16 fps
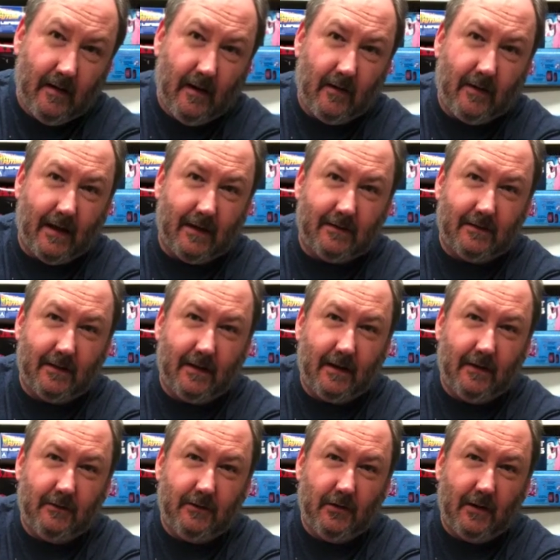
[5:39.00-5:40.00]
Okay, so
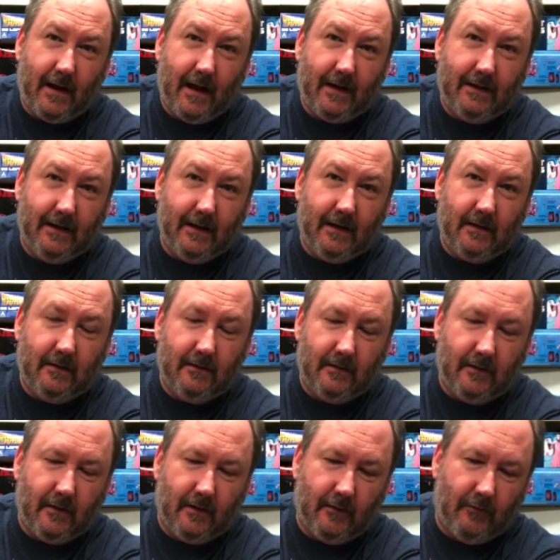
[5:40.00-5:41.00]
that gives you an idea
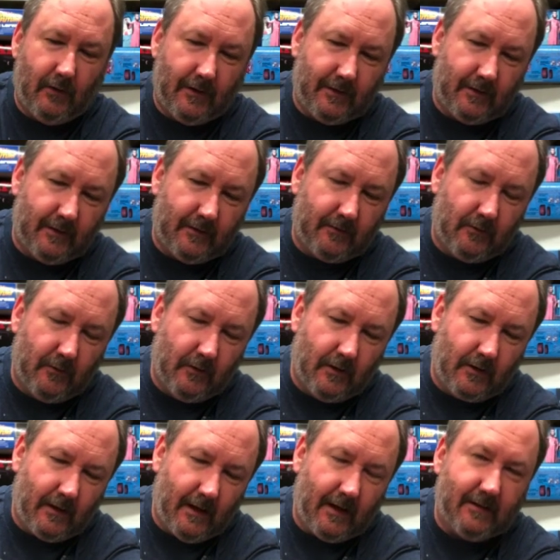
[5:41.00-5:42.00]
of what this will
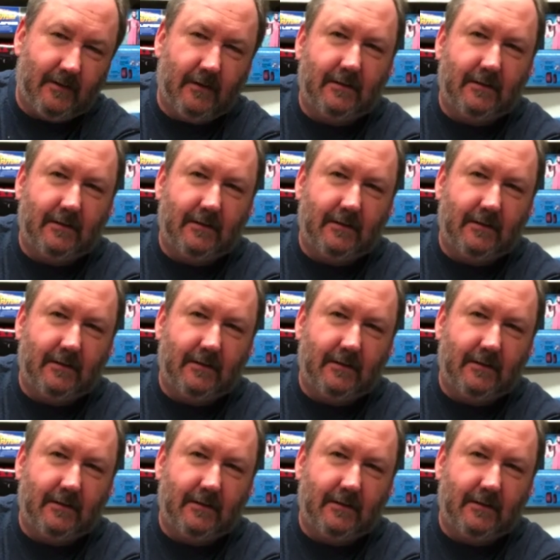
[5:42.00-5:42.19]
look like.